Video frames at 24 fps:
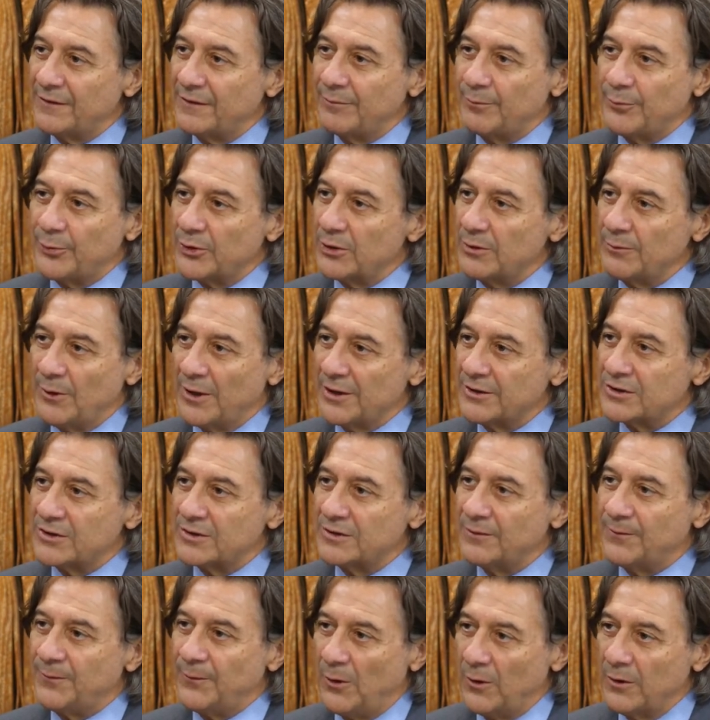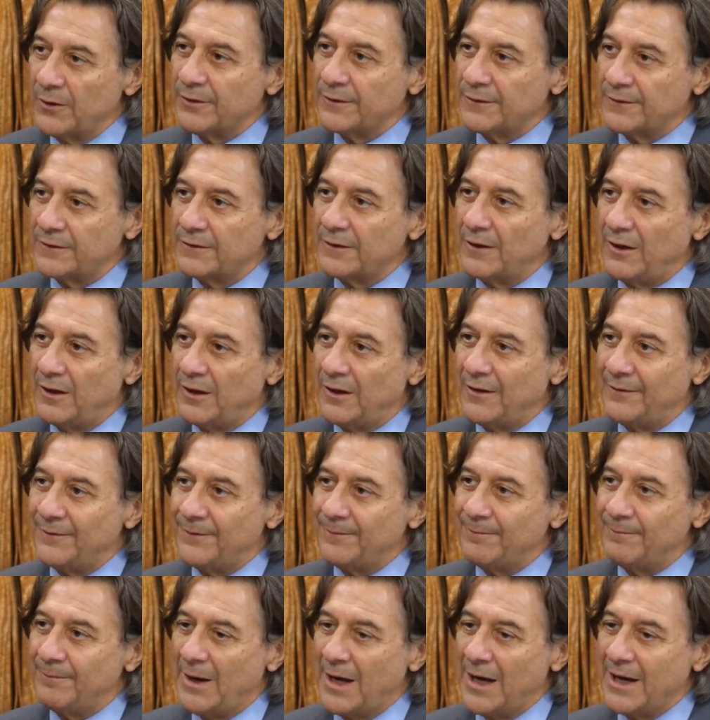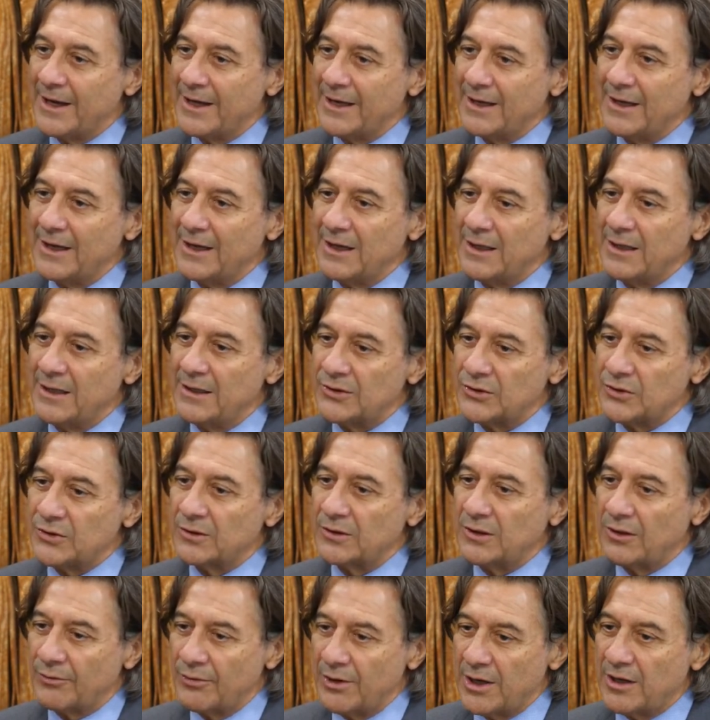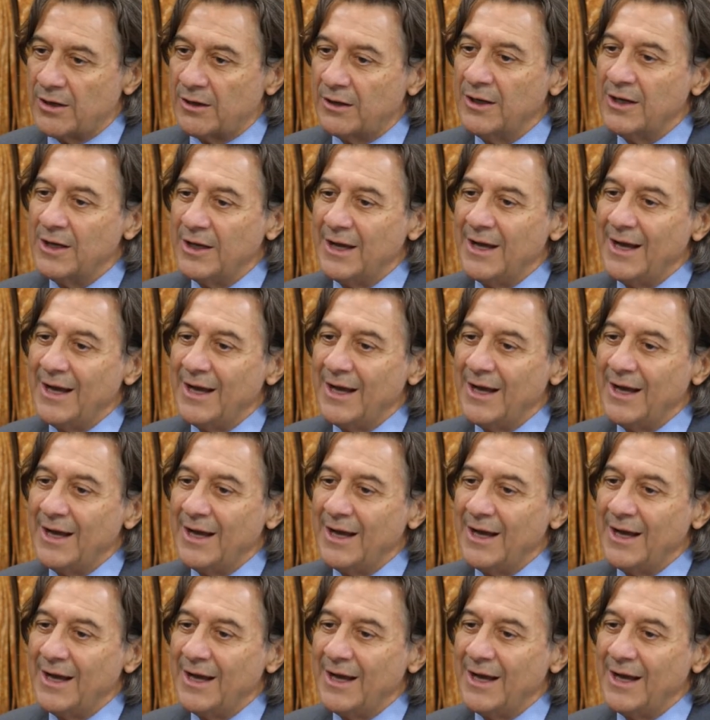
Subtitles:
pretty much the focus of my initial career.